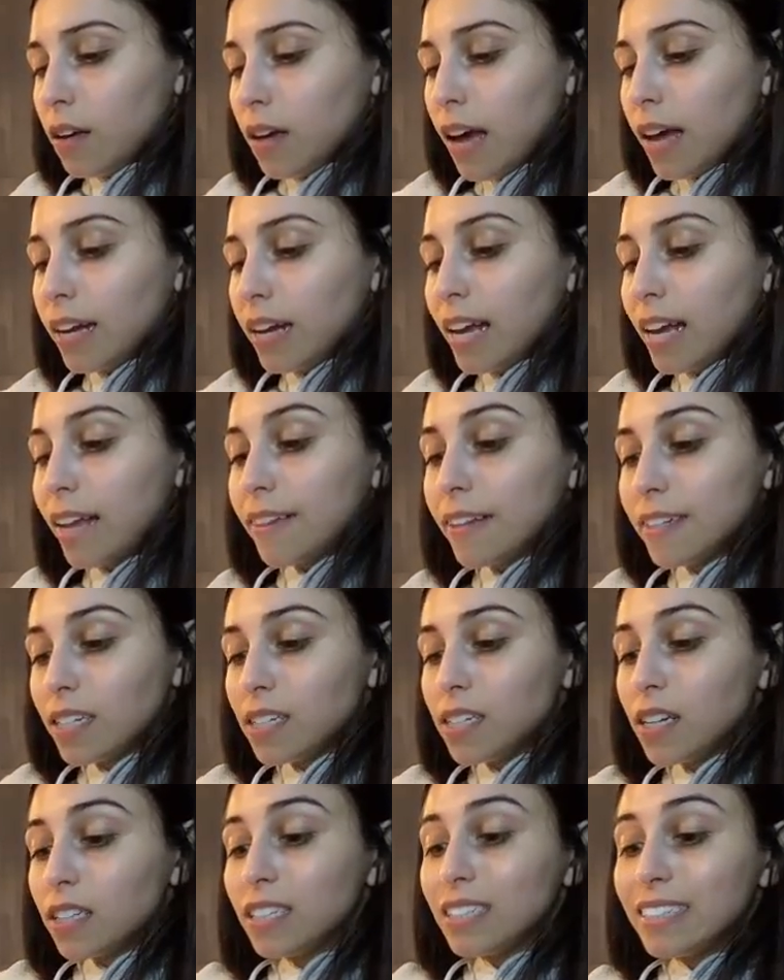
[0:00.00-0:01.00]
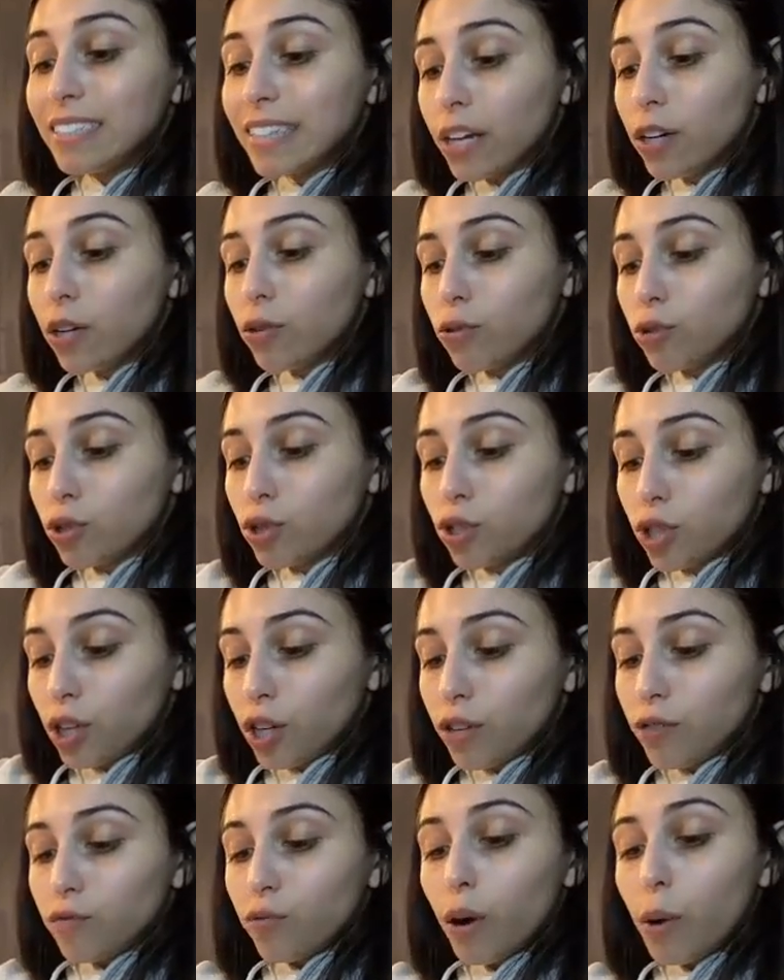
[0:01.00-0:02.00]
And again, this is a single
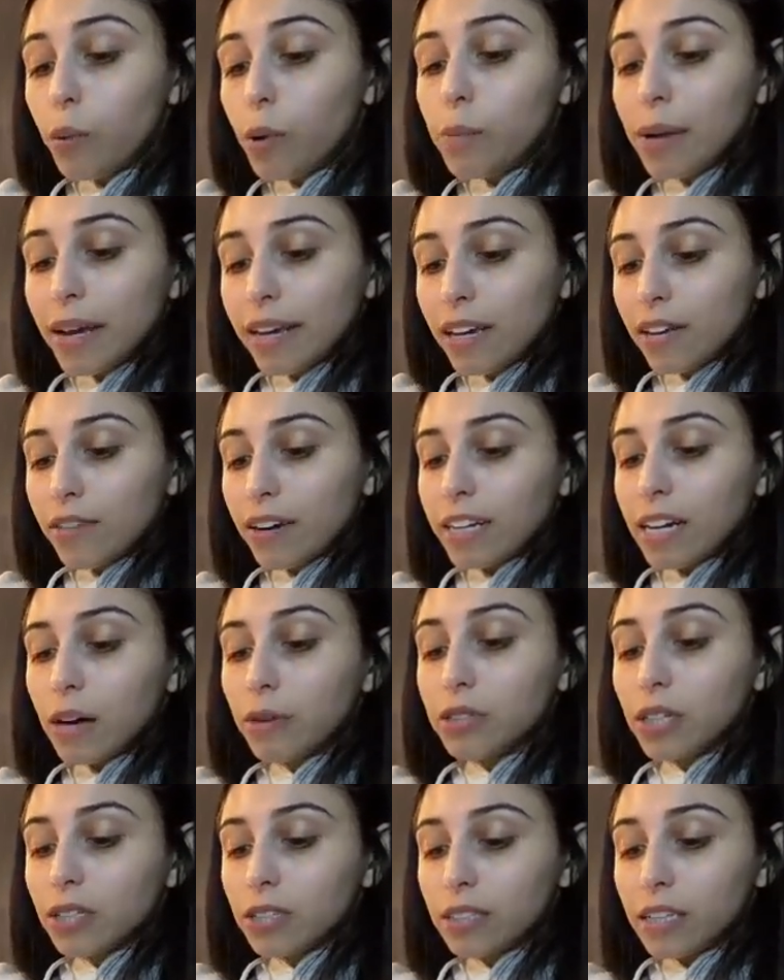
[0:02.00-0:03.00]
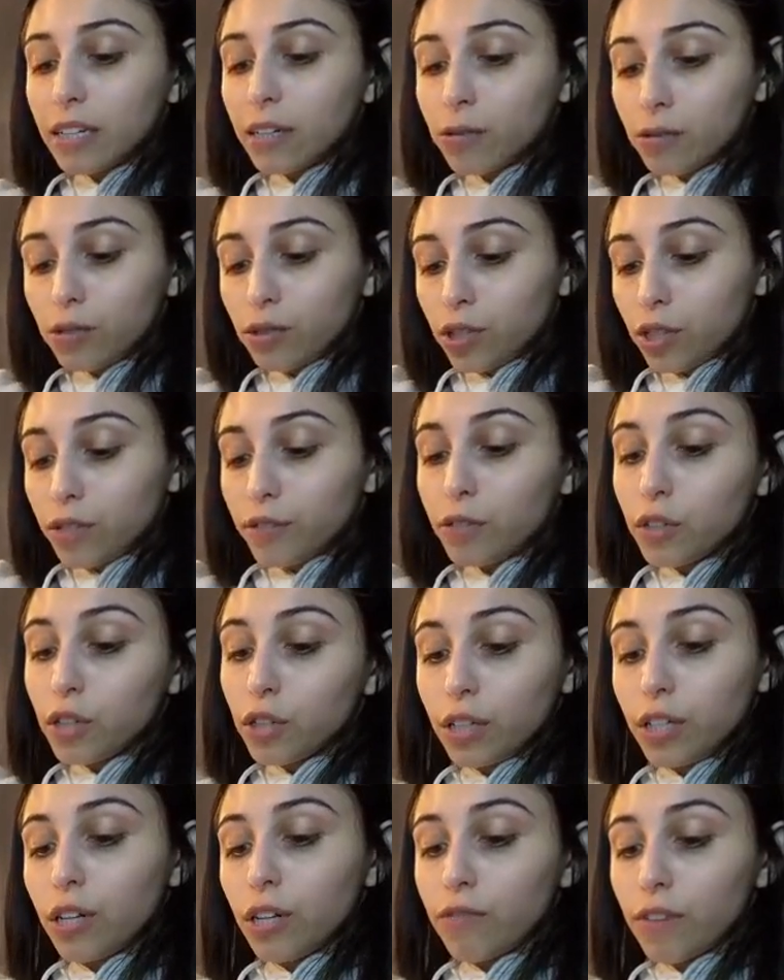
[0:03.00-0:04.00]
serve. What we're making right now is a single serve
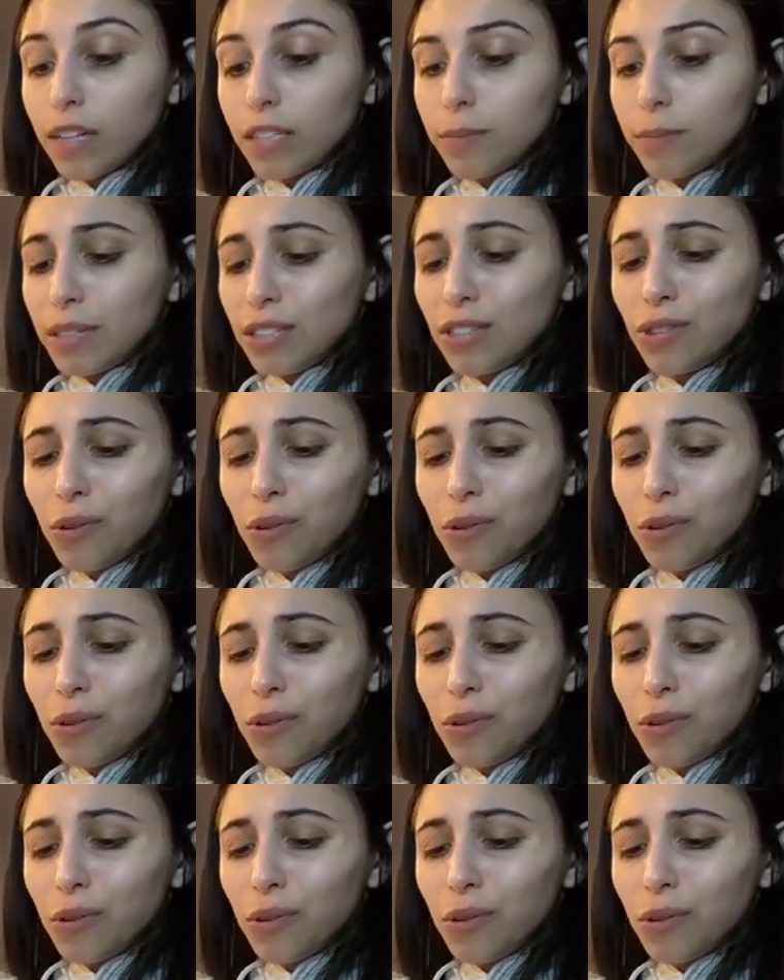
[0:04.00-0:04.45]
cookie dough recipe.